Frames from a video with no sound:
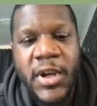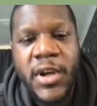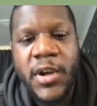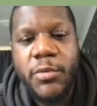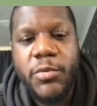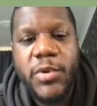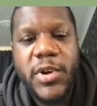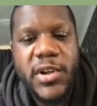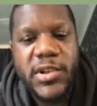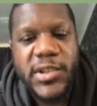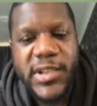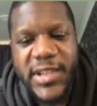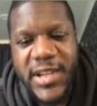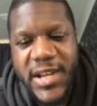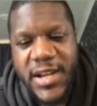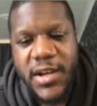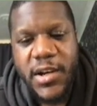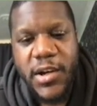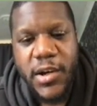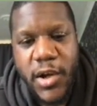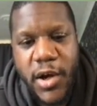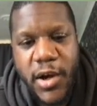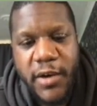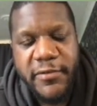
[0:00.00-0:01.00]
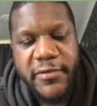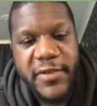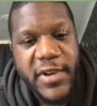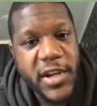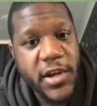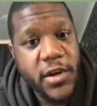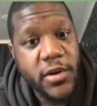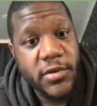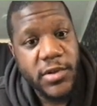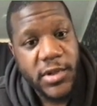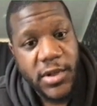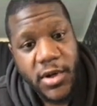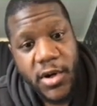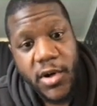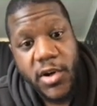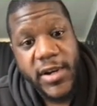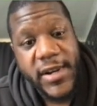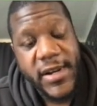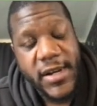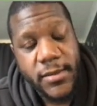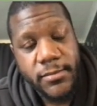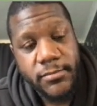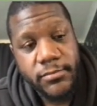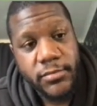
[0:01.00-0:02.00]
we're not seeing a lot of videos on
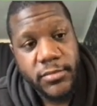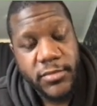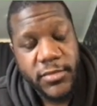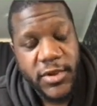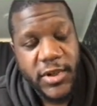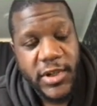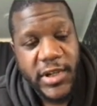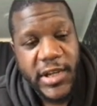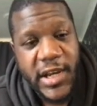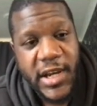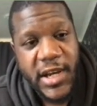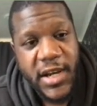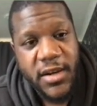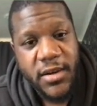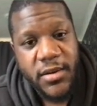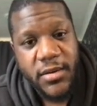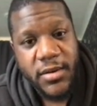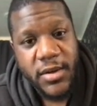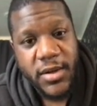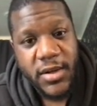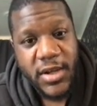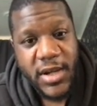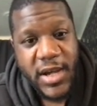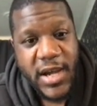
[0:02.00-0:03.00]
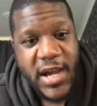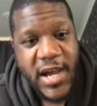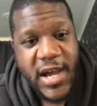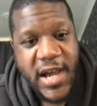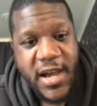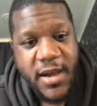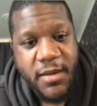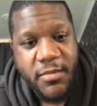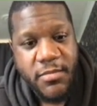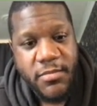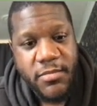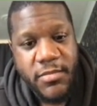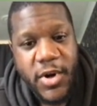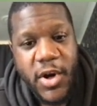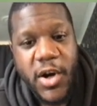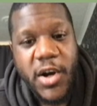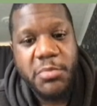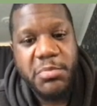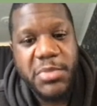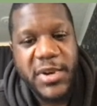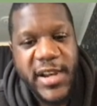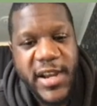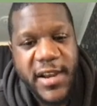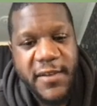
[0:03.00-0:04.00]
it okay um, i
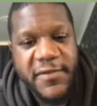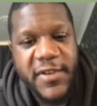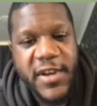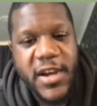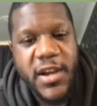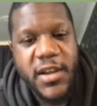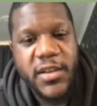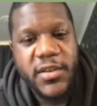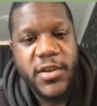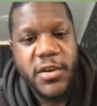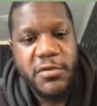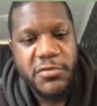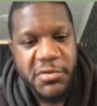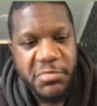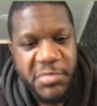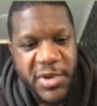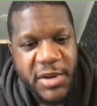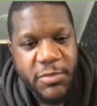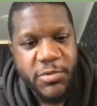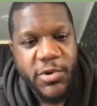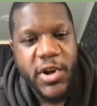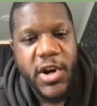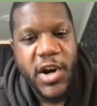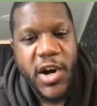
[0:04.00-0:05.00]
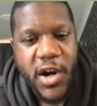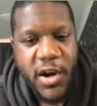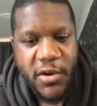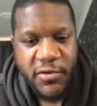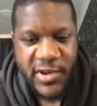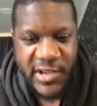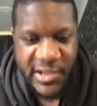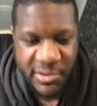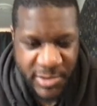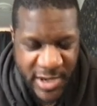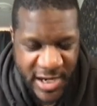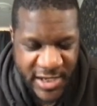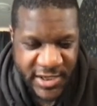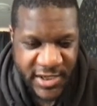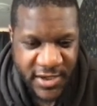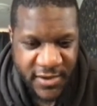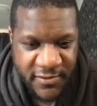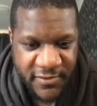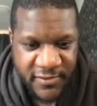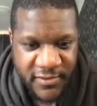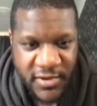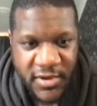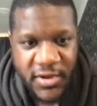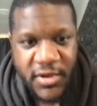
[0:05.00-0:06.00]
believe that those people that are in
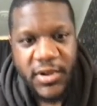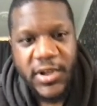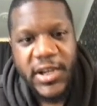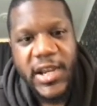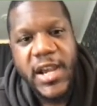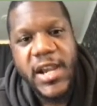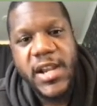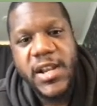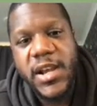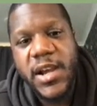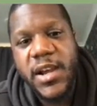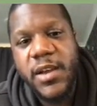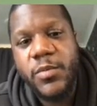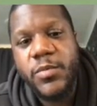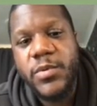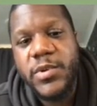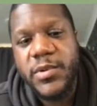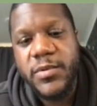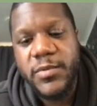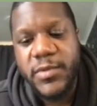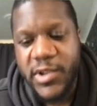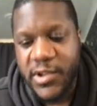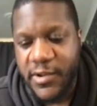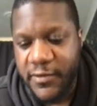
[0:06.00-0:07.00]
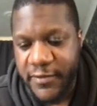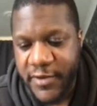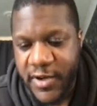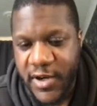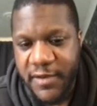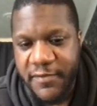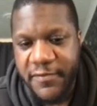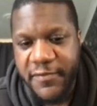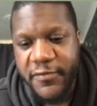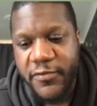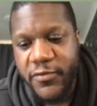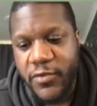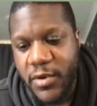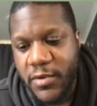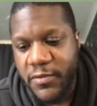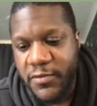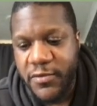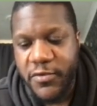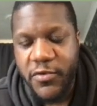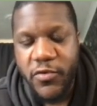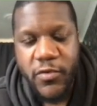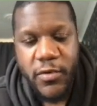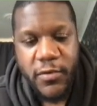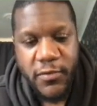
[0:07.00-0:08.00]
splassive okay that survive
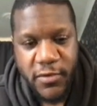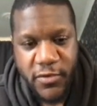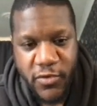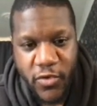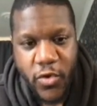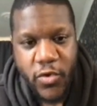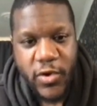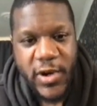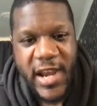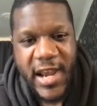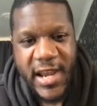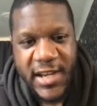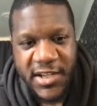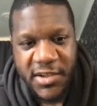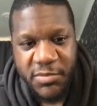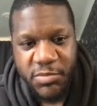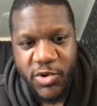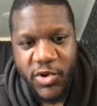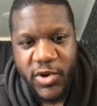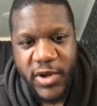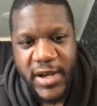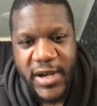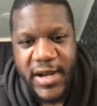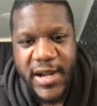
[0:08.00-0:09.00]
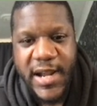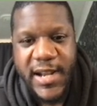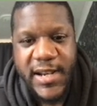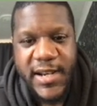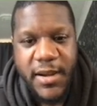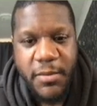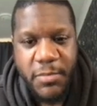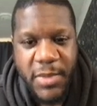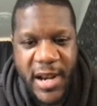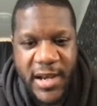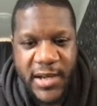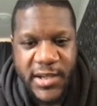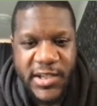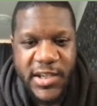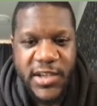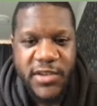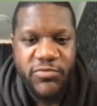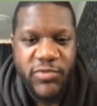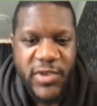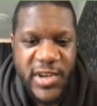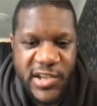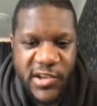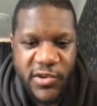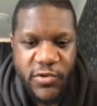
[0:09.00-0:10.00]
th through the exploit and had their balances
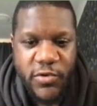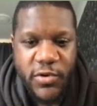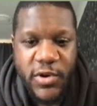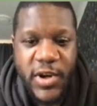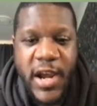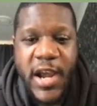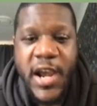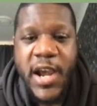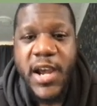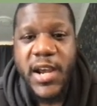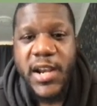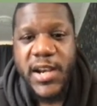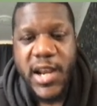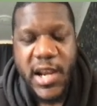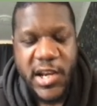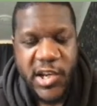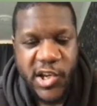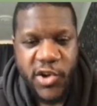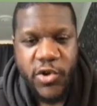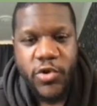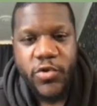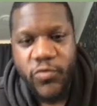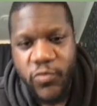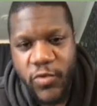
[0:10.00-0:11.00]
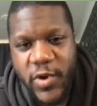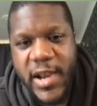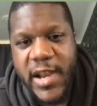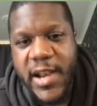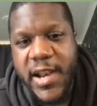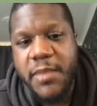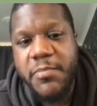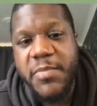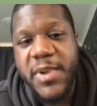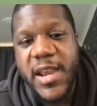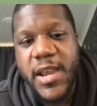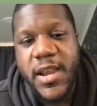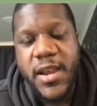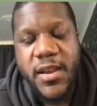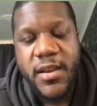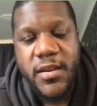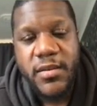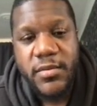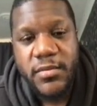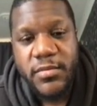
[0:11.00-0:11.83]
restored they should really be